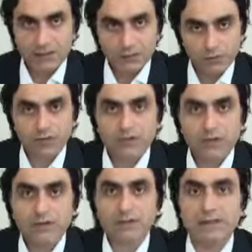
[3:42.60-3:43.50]
We
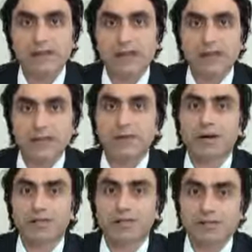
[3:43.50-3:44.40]
talked
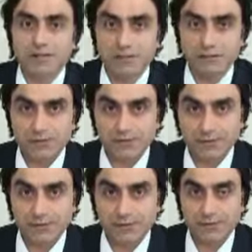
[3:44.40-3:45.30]
about this issue,
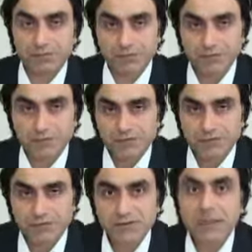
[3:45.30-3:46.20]
that they produced
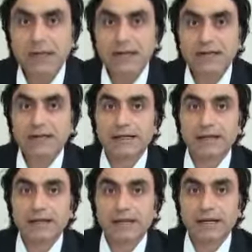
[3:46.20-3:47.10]

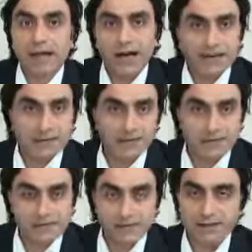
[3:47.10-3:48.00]

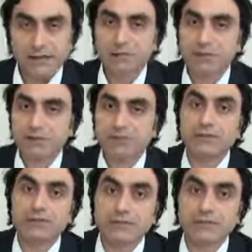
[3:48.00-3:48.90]
idols and they
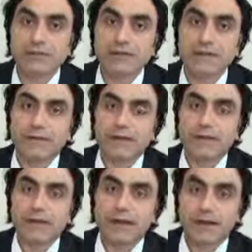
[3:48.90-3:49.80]
produced,
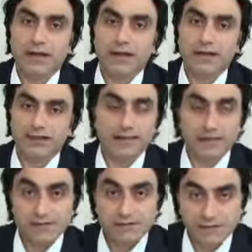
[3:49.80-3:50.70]
they
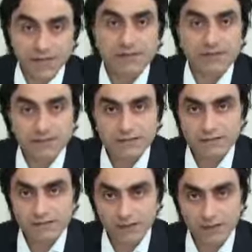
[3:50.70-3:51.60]
associate
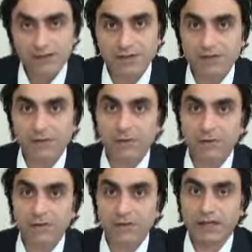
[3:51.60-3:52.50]
others with Allah
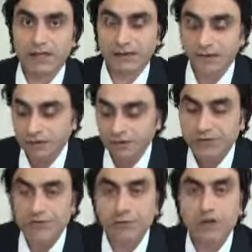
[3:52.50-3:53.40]
subhanahu wa ta'ala in order
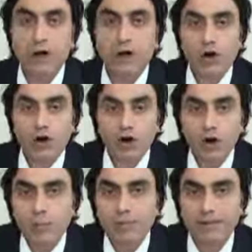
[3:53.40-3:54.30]
to
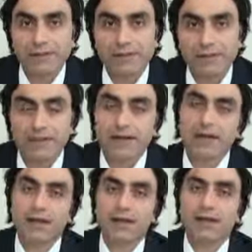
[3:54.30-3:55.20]
open
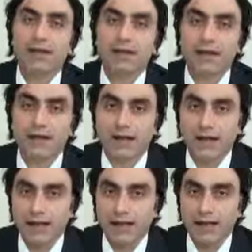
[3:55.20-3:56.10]

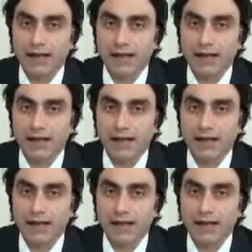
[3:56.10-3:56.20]
an